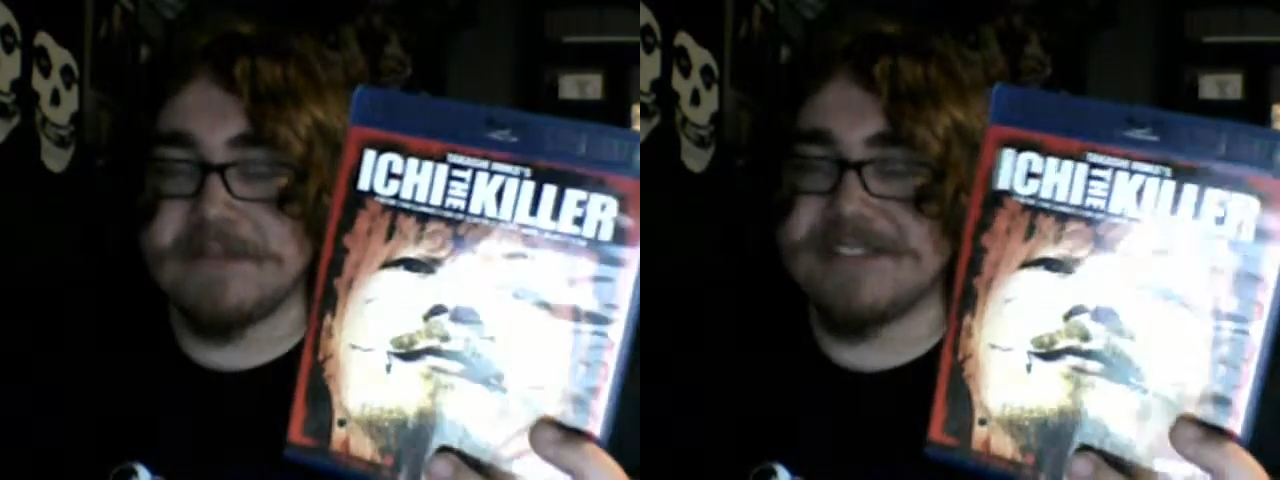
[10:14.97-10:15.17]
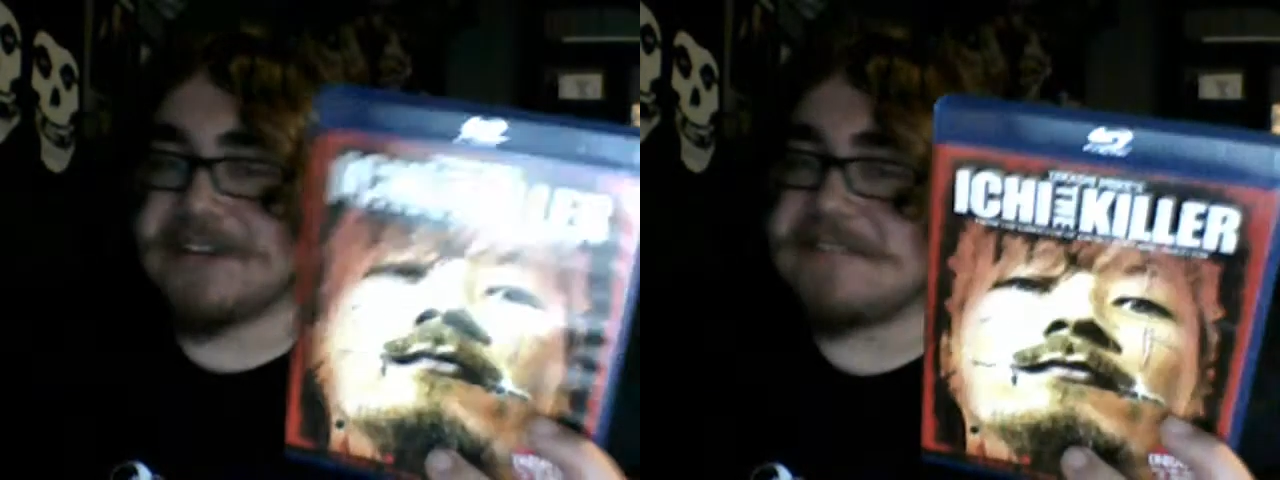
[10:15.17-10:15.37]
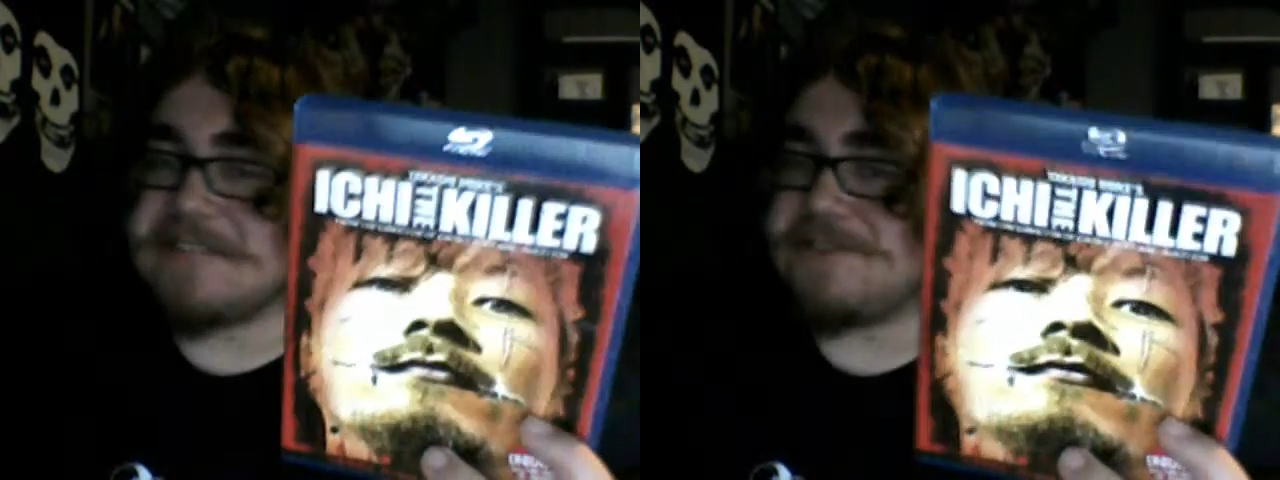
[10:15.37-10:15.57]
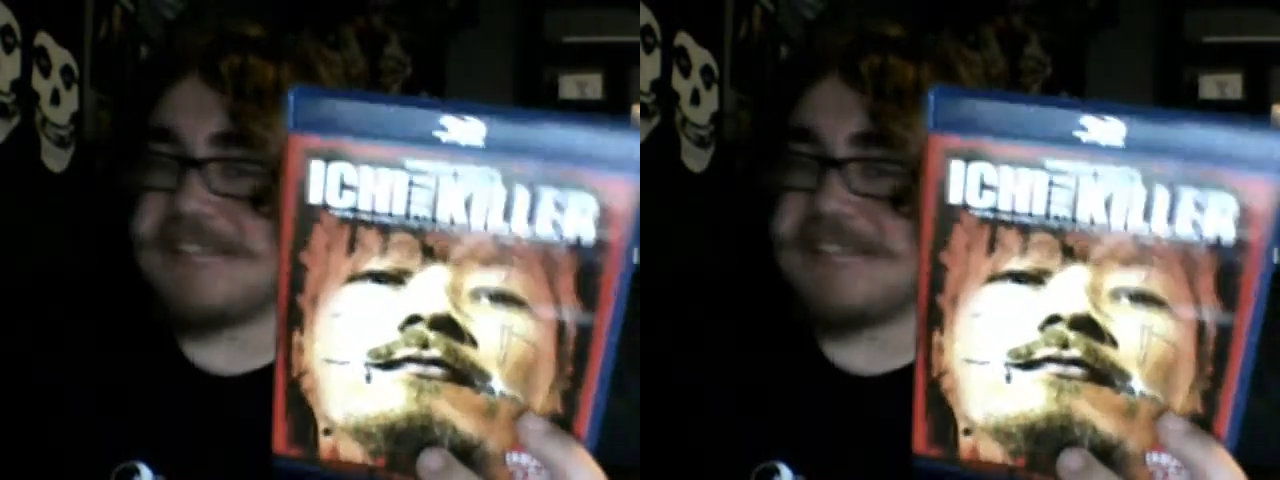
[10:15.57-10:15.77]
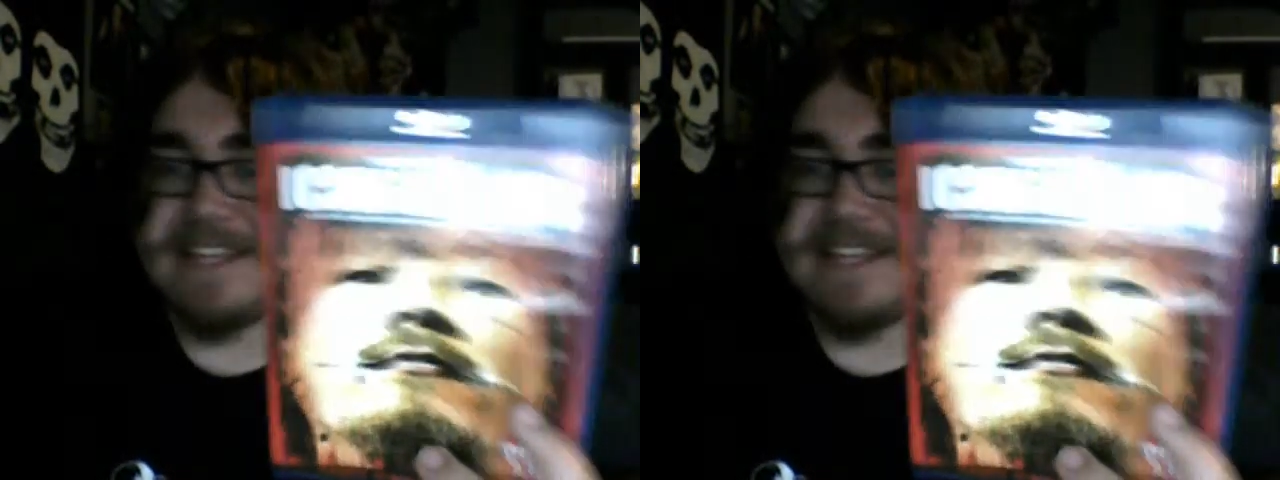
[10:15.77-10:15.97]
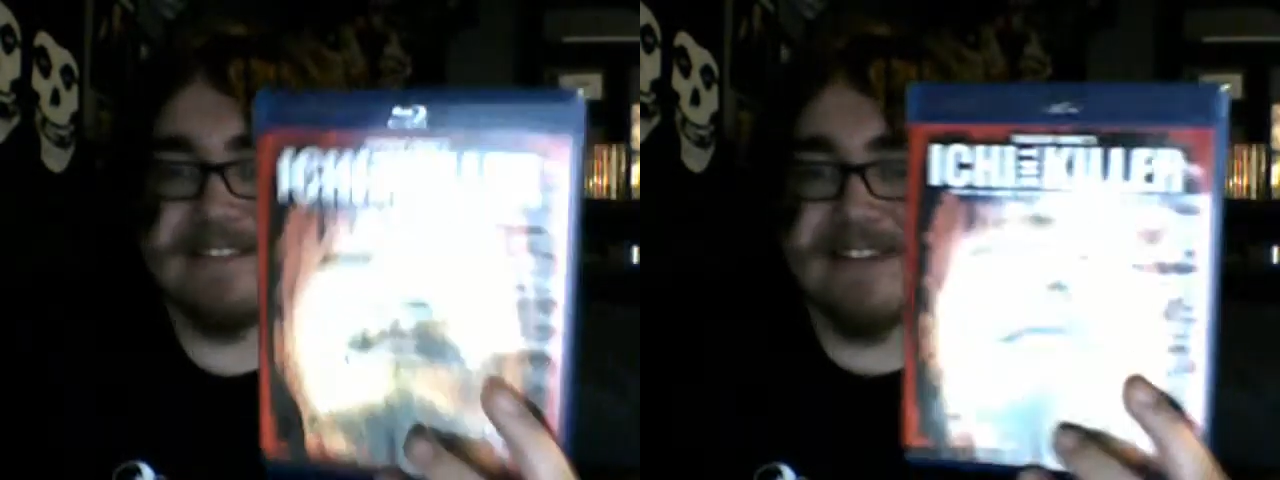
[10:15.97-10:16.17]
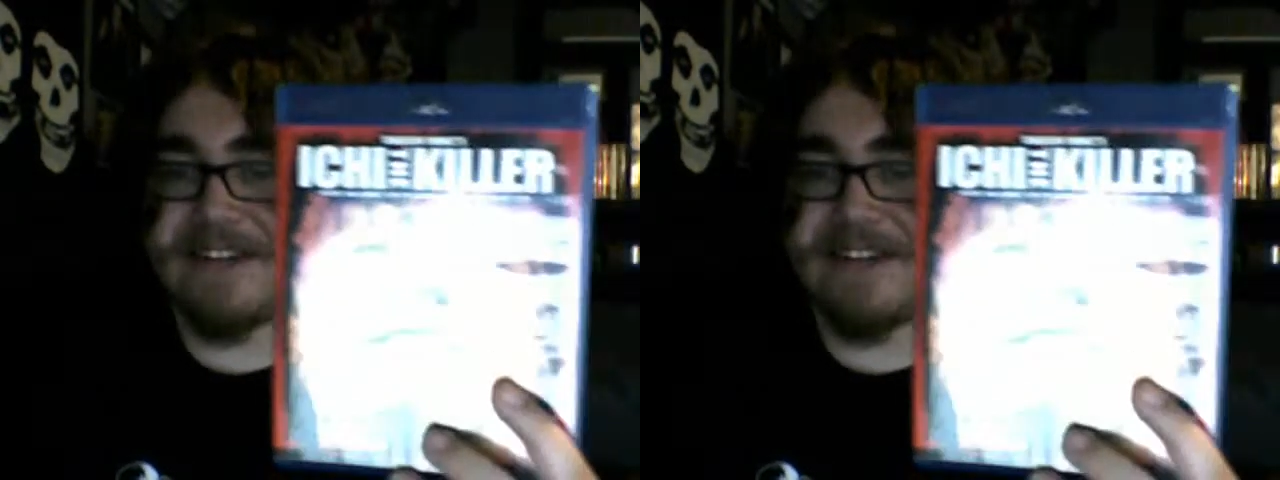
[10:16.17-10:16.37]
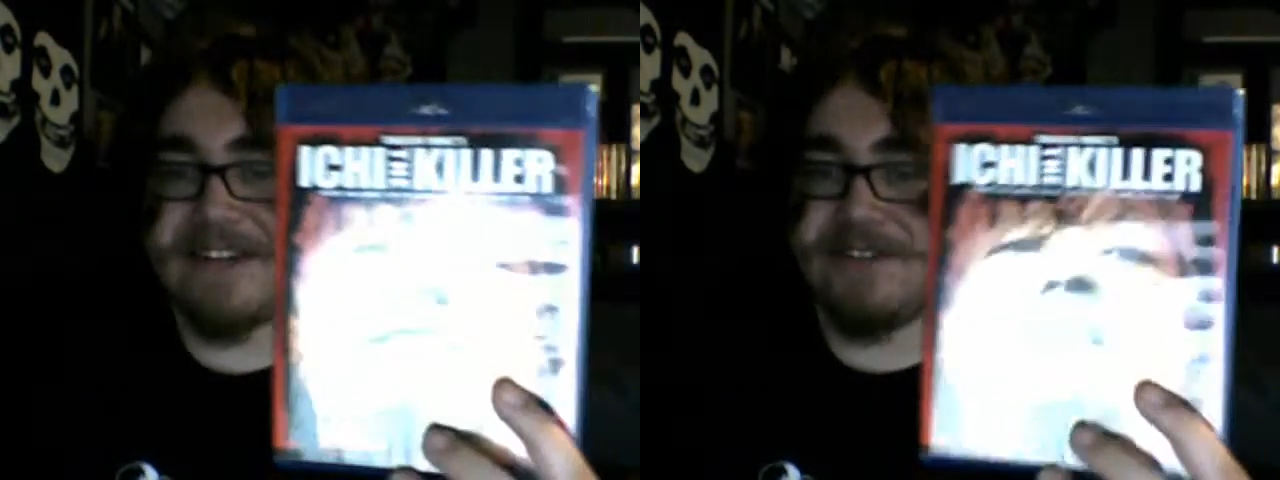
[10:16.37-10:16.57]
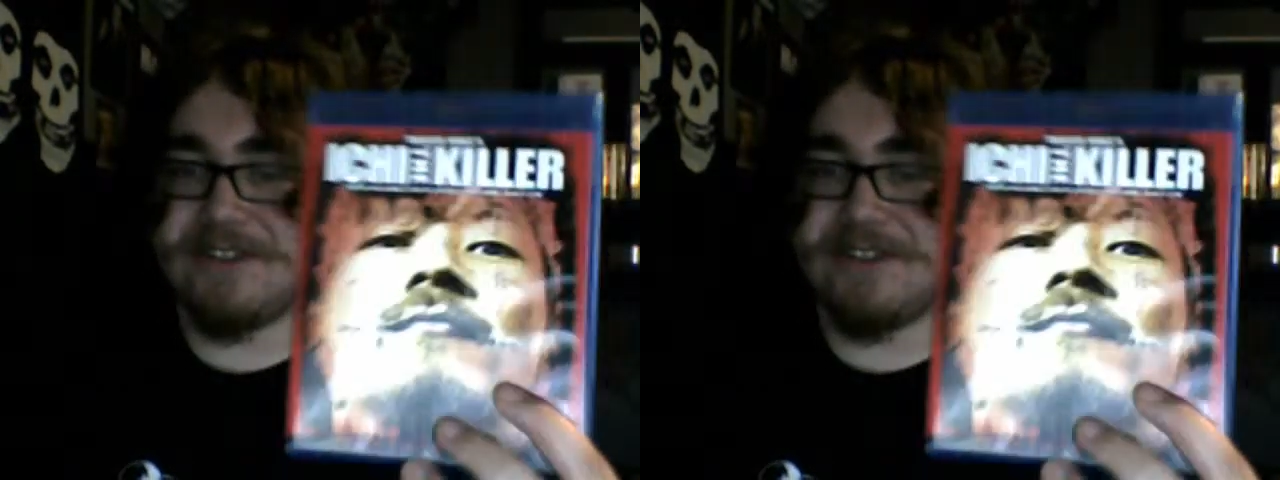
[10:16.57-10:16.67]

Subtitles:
the transfer just isn't that good,